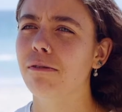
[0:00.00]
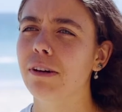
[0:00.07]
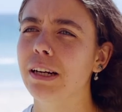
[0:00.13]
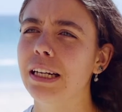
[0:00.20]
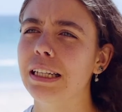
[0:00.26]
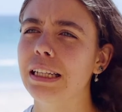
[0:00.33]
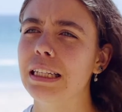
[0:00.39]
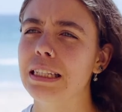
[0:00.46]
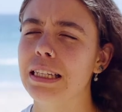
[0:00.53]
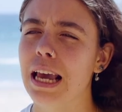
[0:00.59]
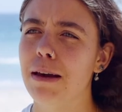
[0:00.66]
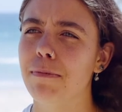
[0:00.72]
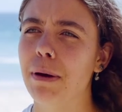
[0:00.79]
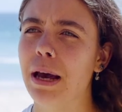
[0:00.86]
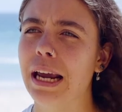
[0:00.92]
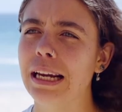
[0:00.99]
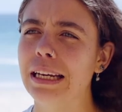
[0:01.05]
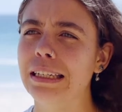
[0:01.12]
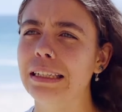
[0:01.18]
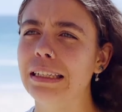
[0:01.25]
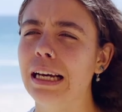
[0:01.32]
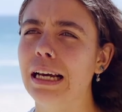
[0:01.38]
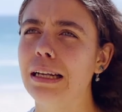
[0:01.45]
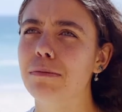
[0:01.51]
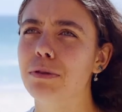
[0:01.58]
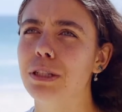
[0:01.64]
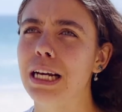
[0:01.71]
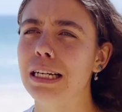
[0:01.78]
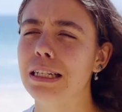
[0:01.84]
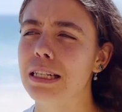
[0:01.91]
Winning this campaign and
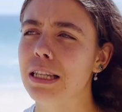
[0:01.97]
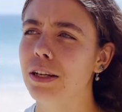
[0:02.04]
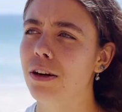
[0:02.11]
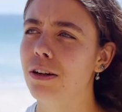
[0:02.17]
protecting the